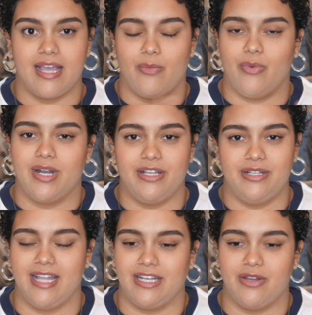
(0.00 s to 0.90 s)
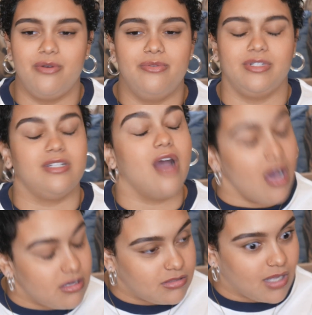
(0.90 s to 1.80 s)
what are you, like,
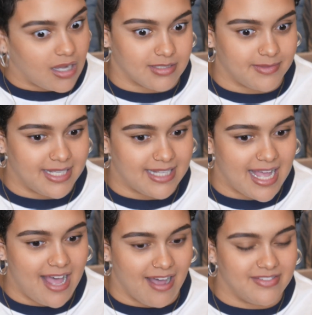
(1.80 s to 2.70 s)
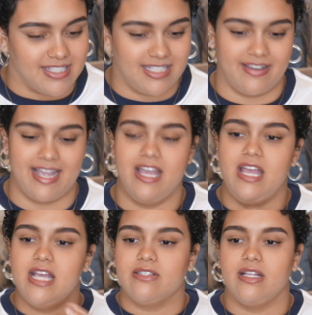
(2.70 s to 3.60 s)
don't talk to me like that, obviously, right?
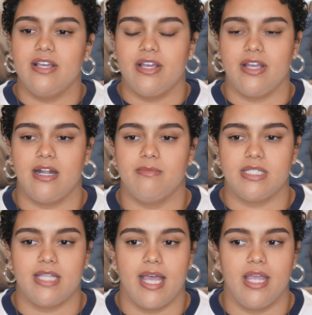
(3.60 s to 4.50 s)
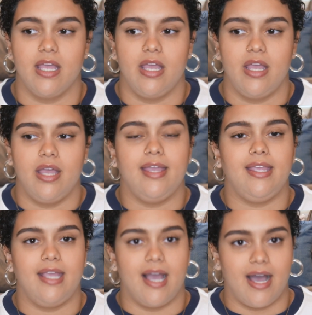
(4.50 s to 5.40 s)
So I look at her and I'm just like,
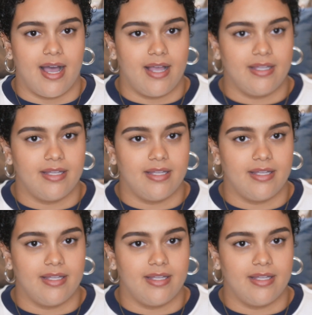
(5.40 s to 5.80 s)
yeah,